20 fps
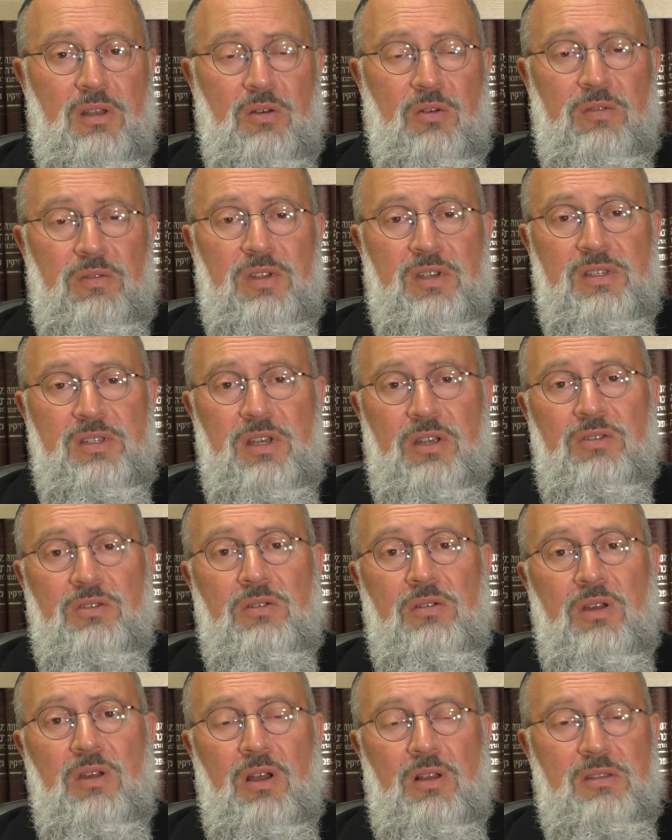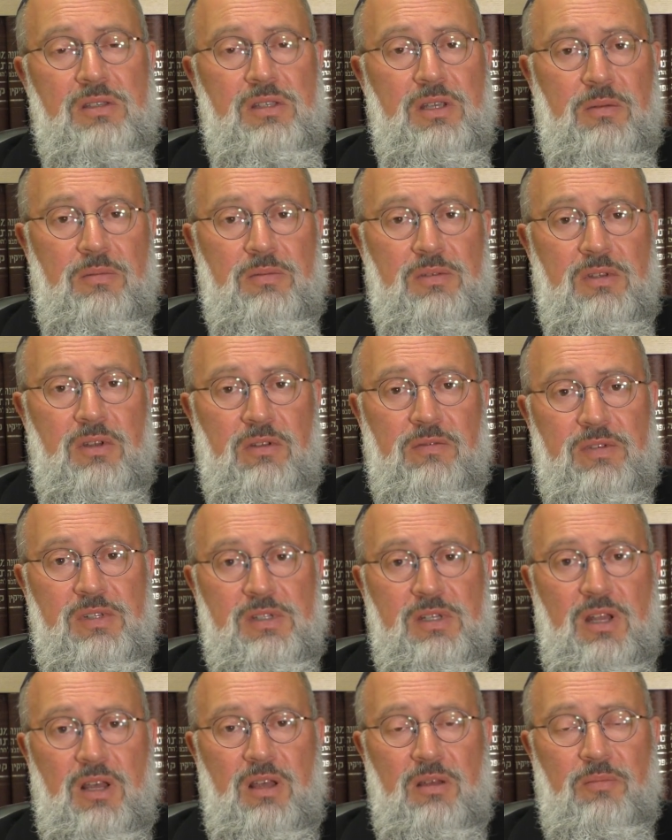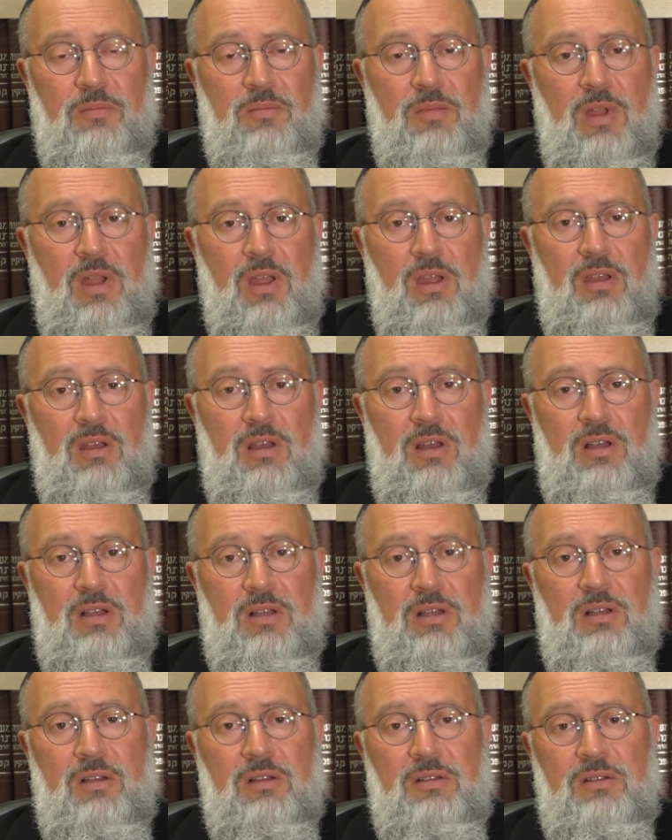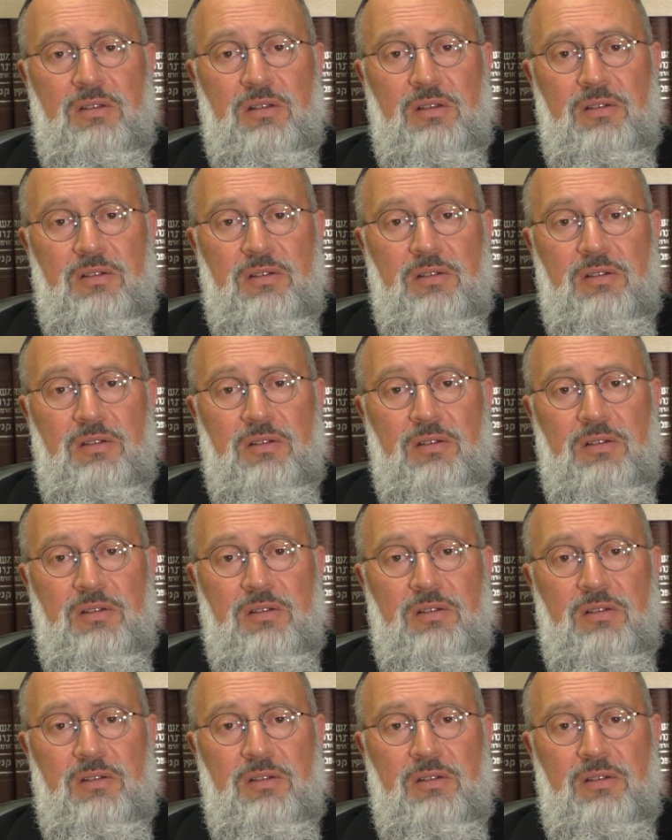all the essential concepts of Islam are